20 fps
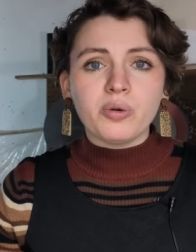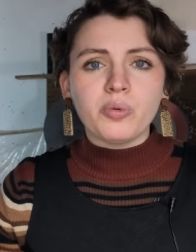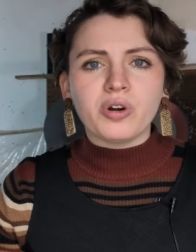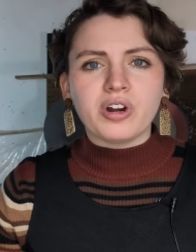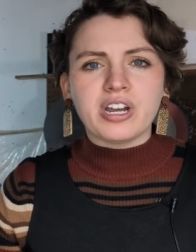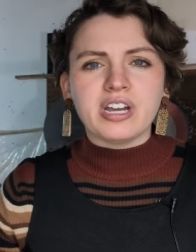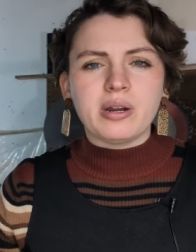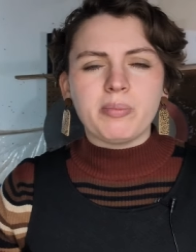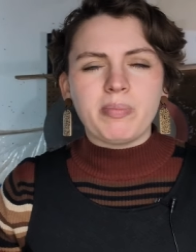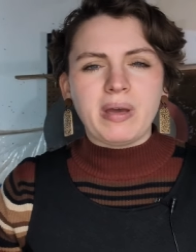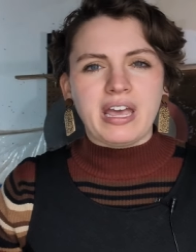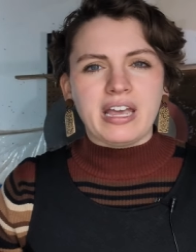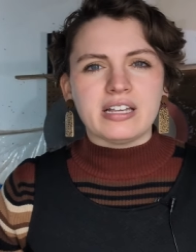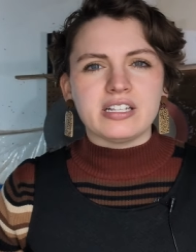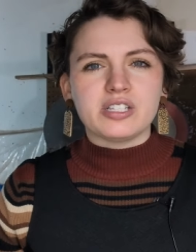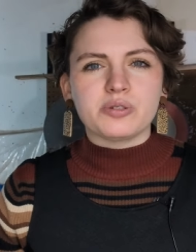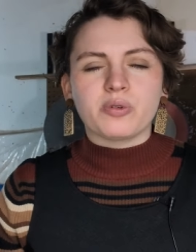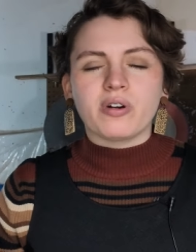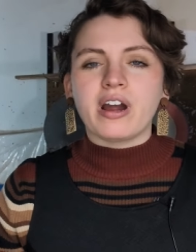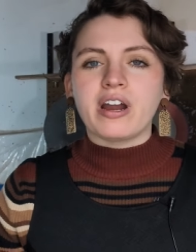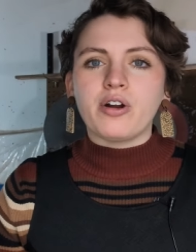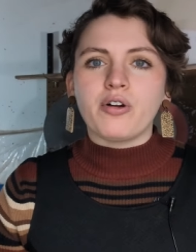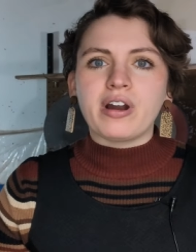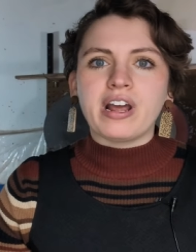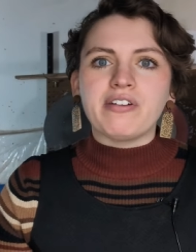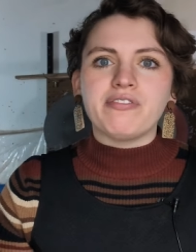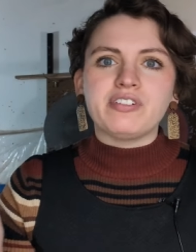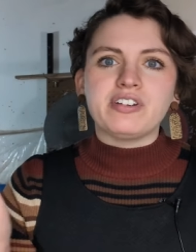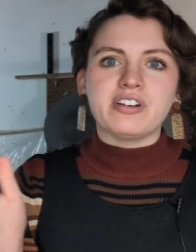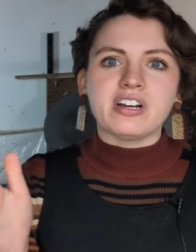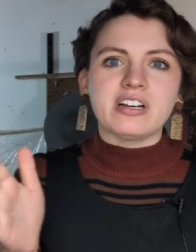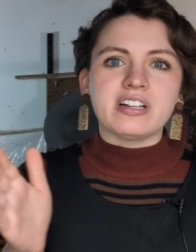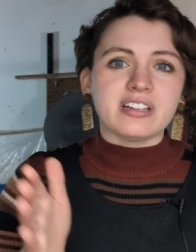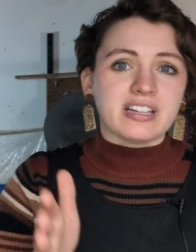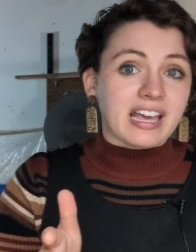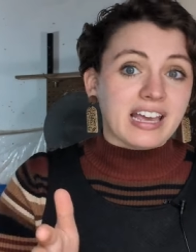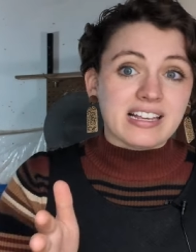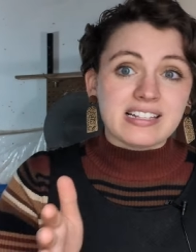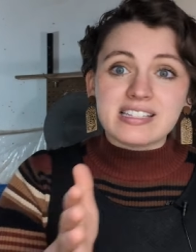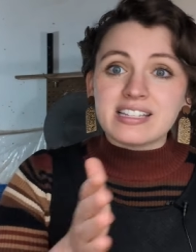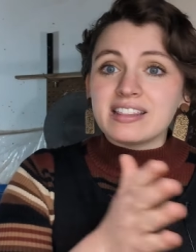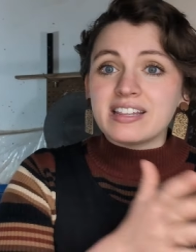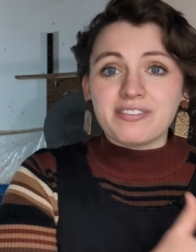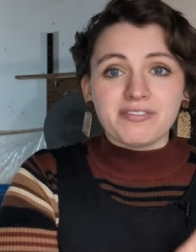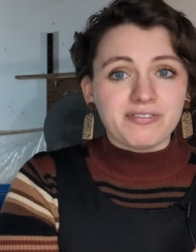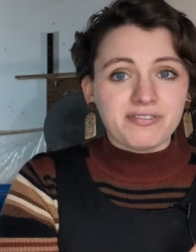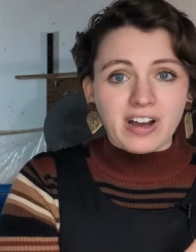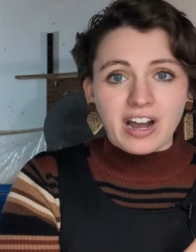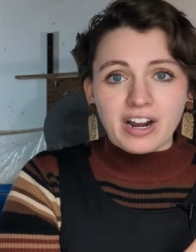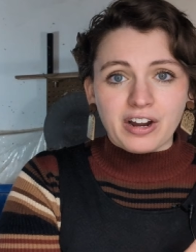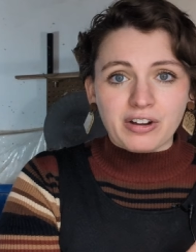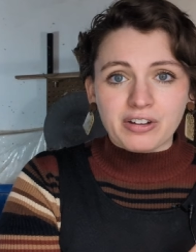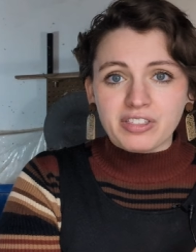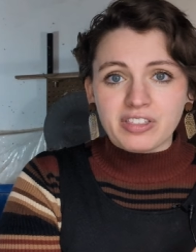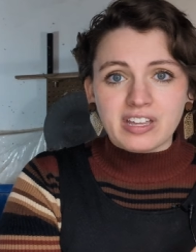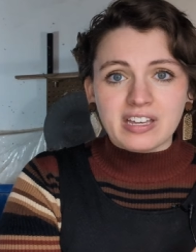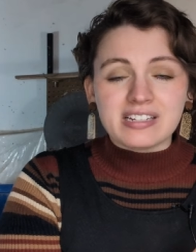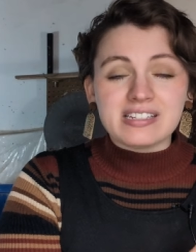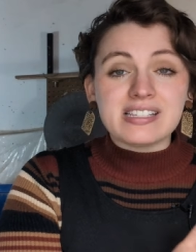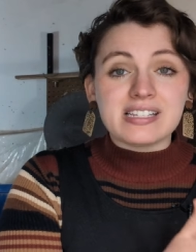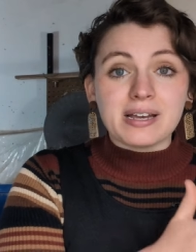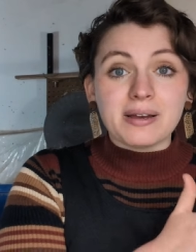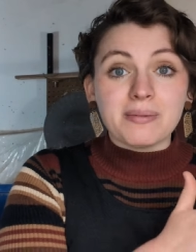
to work at a pace where I don't have to glaze and then fire things